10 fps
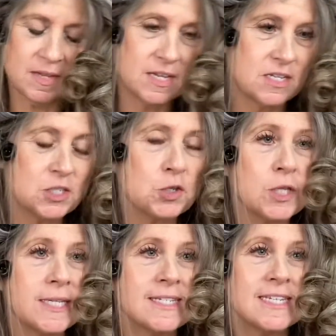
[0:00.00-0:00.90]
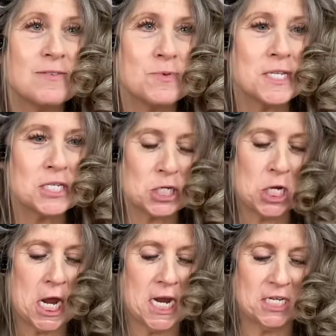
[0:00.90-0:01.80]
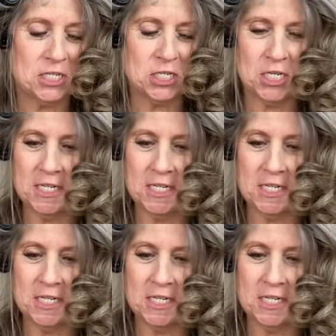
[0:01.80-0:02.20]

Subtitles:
So let's see what's changed.